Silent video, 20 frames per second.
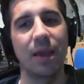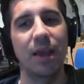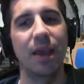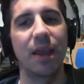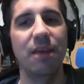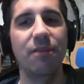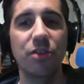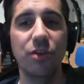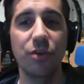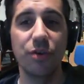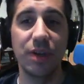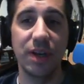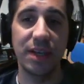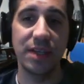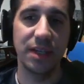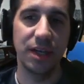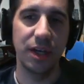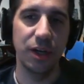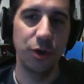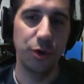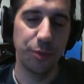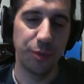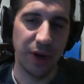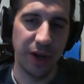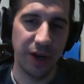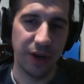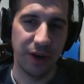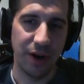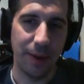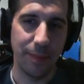even though it is an
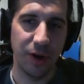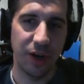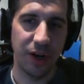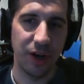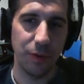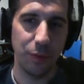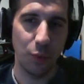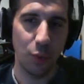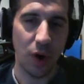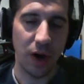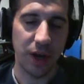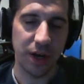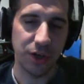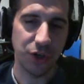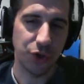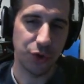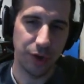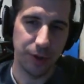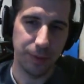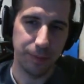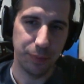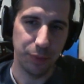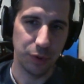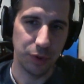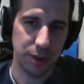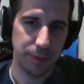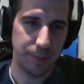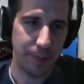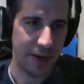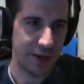enumerator, I'm going to want to treat bool
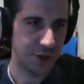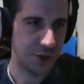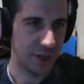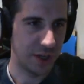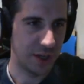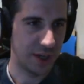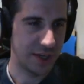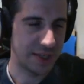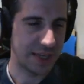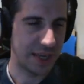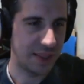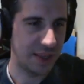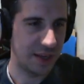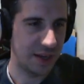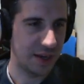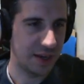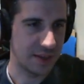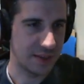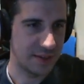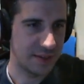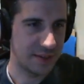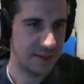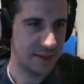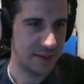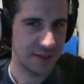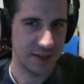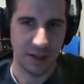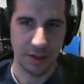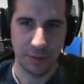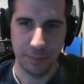specially, because I think
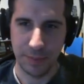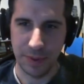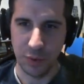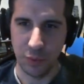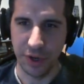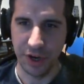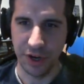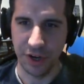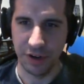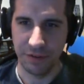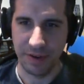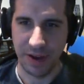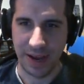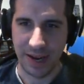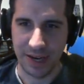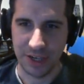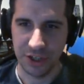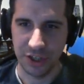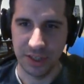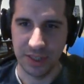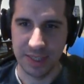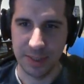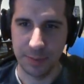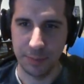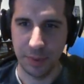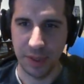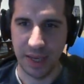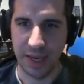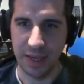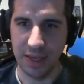it's going to be weird if I actually
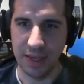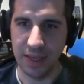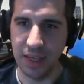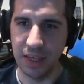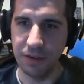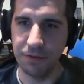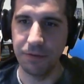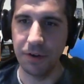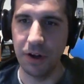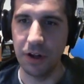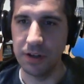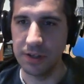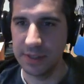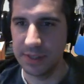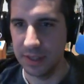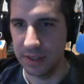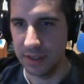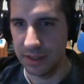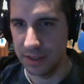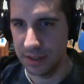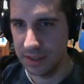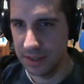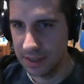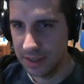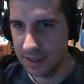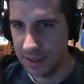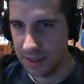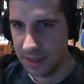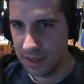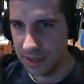display E false and
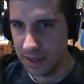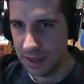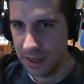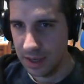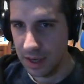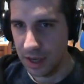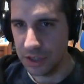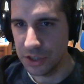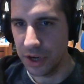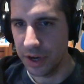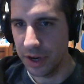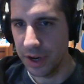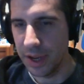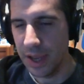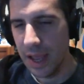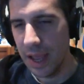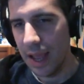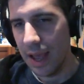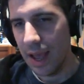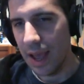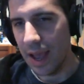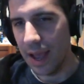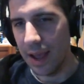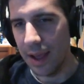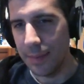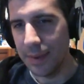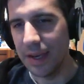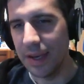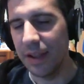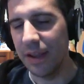
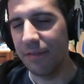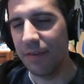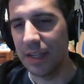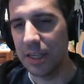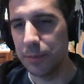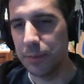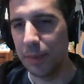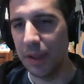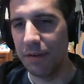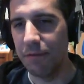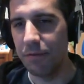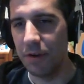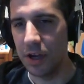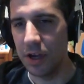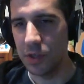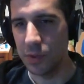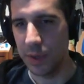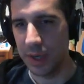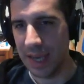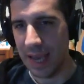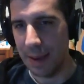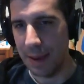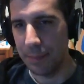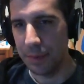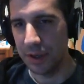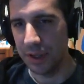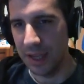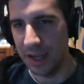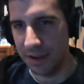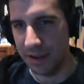I mean if I display false with a
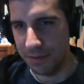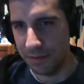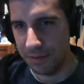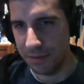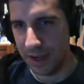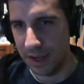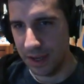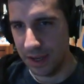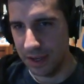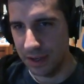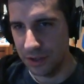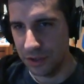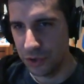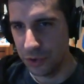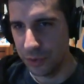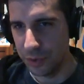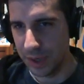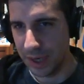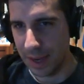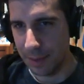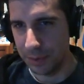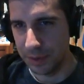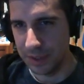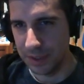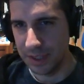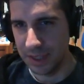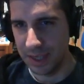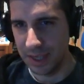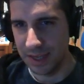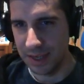capital F and true with a capital
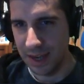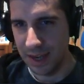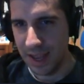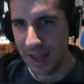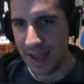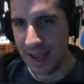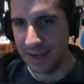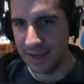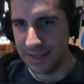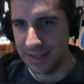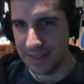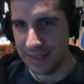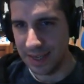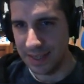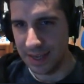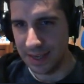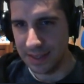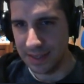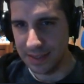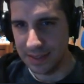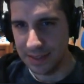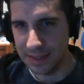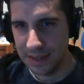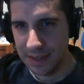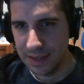T and say that,